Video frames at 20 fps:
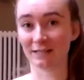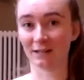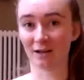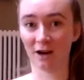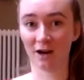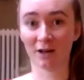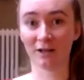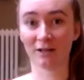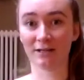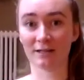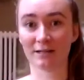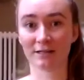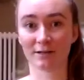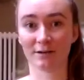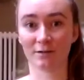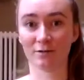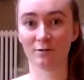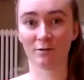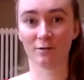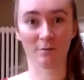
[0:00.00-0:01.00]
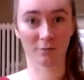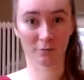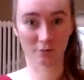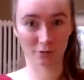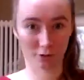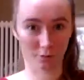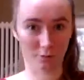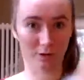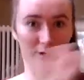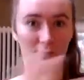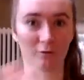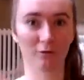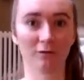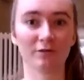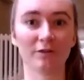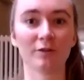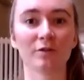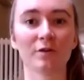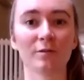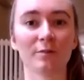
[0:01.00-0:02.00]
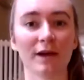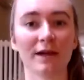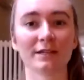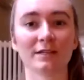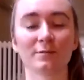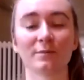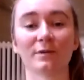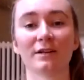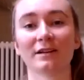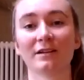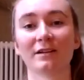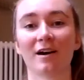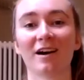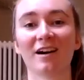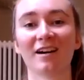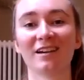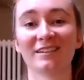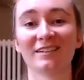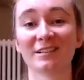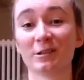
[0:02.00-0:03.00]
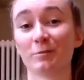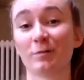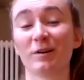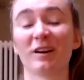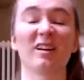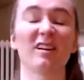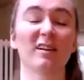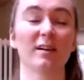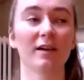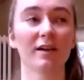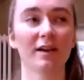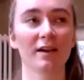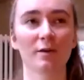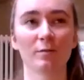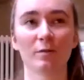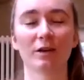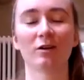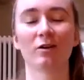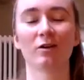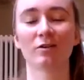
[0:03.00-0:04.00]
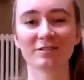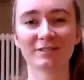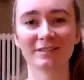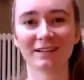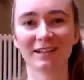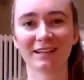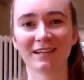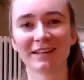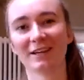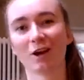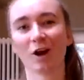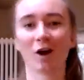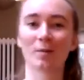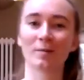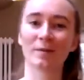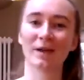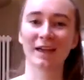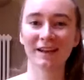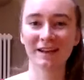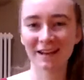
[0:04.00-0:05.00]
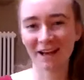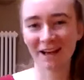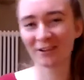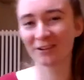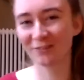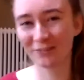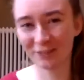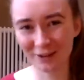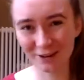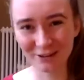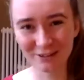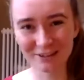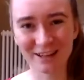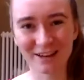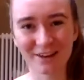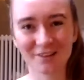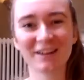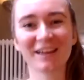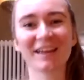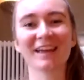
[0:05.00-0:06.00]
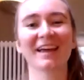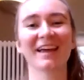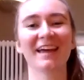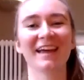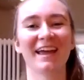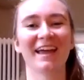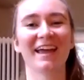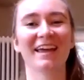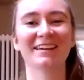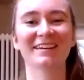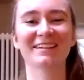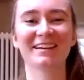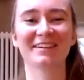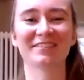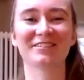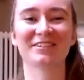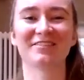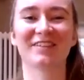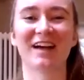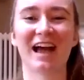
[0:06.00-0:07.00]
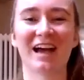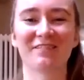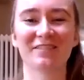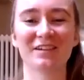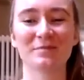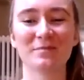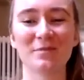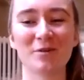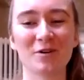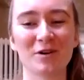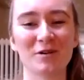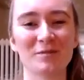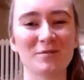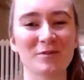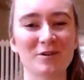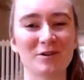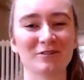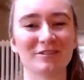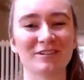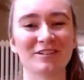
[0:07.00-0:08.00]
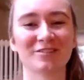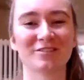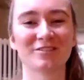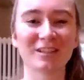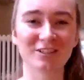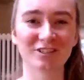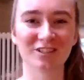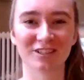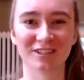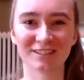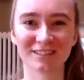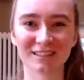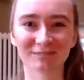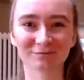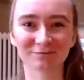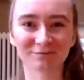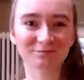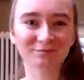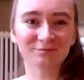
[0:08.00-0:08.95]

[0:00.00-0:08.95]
in Ireland, so I'm not sure where all of you are based, but in Ireland, we constantly come in and out of lockdown, in and out of having more and more restrictions.